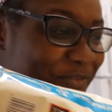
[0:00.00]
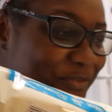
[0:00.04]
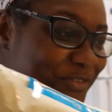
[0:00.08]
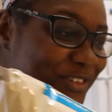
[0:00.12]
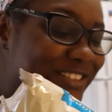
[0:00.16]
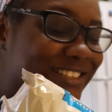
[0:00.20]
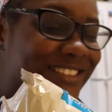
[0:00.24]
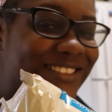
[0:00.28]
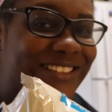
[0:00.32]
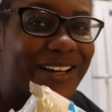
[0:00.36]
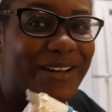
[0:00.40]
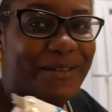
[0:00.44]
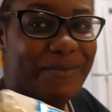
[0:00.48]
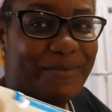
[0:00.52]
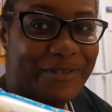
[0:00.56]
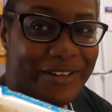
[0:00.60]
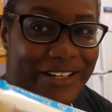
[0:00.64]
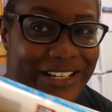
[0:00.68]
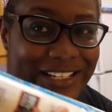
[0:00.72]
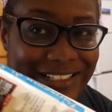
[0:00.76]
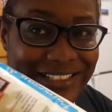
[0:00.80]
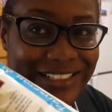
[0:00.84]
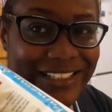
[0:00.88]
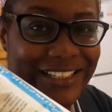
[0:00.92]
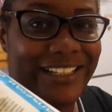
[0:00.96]
For some
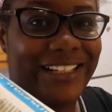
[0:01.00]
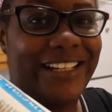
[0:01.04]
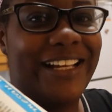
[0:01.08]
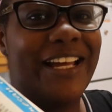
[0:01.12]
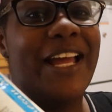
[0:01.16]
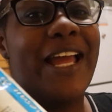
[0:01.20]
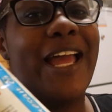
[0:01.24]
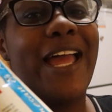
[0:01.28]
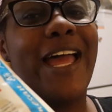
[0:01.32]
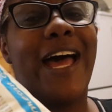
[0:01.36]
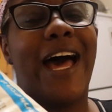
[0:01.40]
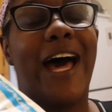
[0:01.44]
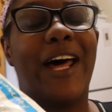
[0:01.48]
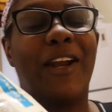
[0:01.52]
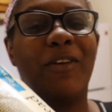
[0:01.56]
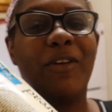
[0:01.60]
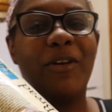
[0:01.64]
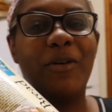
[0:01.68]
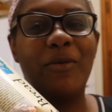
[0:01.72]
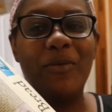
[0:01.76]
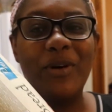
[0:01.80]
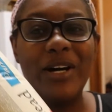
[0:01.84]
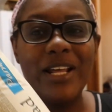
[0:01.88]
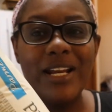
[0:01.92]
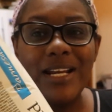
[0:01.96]
reason, I don't
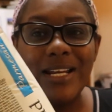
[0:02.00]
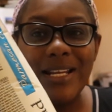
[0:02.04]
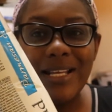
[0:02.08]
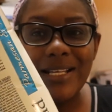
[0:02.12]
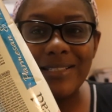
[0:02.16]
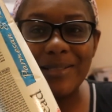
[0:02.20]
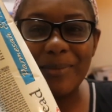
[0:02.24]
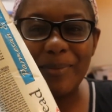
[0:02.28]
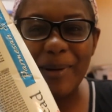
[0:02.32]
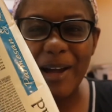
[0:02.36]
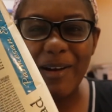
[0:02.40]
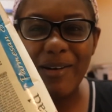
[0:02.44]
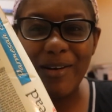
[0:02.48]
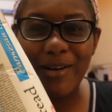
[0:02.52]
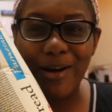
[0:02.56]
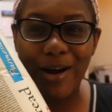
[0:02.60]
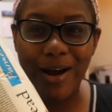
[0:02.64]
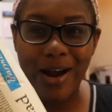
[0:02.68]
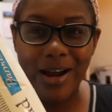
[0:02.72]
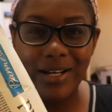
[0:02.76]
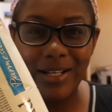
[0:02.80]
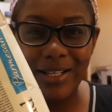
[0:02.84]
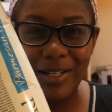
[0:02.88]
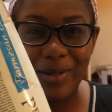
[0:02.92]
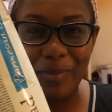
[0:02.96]
know what it is about
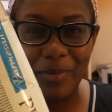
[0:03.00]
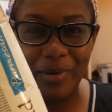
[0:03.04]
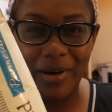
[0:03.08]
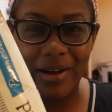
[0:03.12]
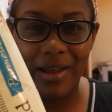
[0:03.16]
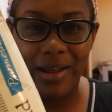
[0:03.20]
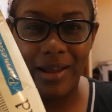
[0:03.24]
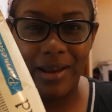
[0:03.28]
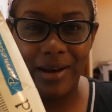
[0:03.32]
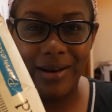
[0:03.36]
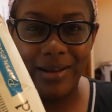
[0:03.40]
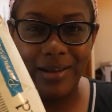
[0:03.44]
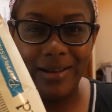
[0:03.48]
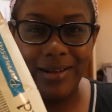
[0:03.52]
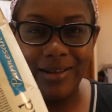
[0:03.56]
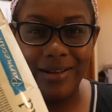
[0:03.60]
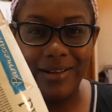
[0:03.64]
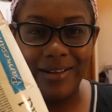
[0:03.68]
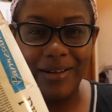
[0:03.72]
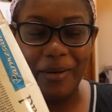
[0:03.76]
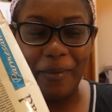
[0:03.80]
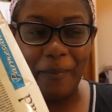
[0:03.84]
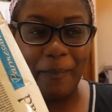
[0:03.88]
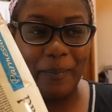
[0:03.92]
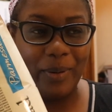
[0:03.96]
garlic bread,
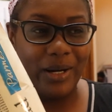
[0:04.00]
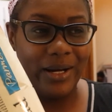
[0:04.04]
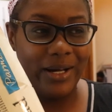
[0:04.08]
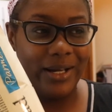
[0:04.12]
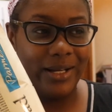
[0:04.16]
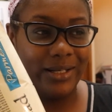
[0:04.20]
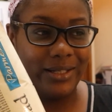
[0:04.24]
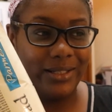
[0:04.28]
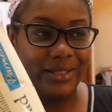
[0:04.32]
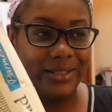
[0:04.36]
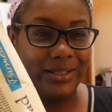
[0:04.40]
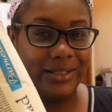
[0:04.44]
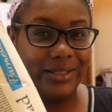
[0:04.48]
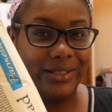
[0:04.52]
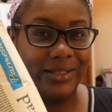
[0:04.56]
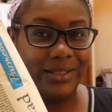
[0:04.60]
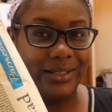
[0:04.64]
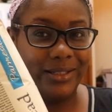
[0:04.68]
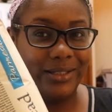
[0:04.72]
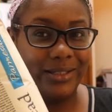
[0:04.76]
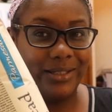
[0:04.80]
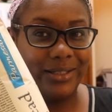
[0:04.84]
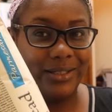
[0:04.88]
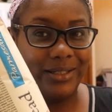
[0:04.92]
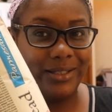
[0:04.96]
but
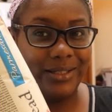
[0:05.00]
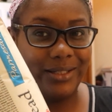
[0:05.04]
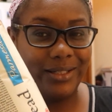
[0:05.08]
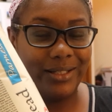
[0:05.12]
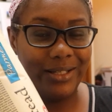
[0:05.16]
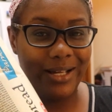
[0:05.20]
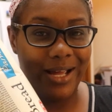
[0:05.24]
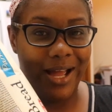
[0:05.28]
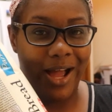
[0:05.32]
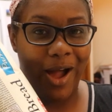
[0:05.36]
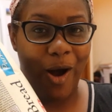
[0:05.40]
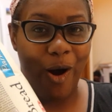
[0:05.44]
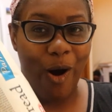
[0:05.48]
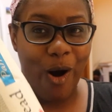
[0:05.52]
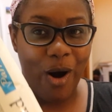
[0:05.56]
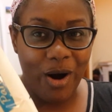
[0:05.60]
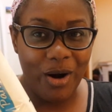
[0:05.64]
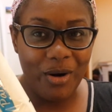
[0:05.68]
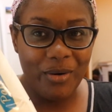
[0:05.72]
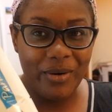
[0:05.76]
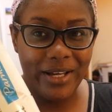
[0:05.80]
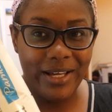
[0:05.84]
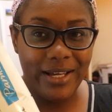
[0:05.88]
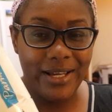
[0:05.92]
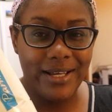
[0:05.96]
I
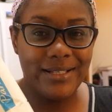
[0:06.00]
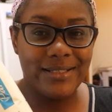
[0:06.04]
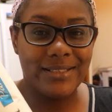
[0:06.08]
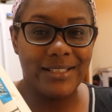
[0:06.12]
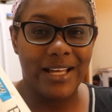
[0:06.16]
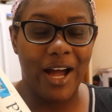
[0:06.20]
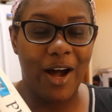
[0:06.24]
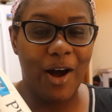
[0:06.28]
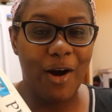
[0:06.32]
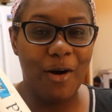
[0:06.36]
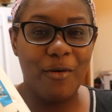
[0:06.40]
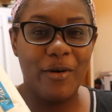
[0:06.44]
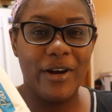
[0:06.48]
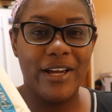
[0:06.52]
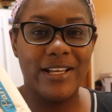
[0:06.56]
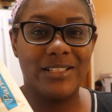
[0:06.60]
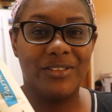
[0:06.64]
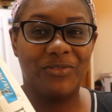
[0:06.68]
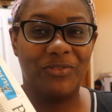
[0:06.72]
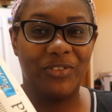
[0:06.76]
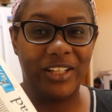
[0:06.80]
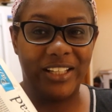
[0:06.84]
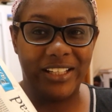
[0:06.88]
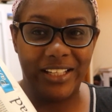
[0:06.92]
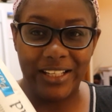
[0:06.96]
always
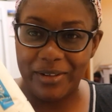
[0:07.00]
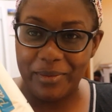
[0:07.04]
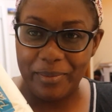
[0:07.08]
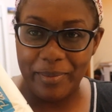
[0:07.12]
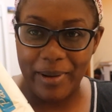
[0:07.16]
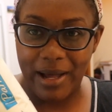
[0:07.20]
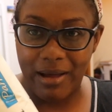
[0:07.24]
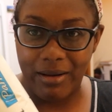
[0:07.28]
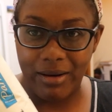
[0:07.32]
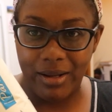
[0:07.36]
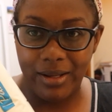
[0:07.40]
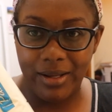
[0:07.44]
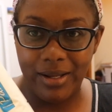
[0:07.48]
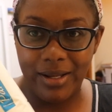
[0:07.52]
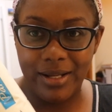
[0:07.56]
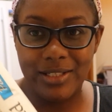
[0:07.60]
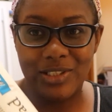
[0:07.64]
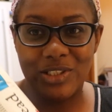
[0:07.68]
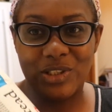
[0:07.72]
forget about it.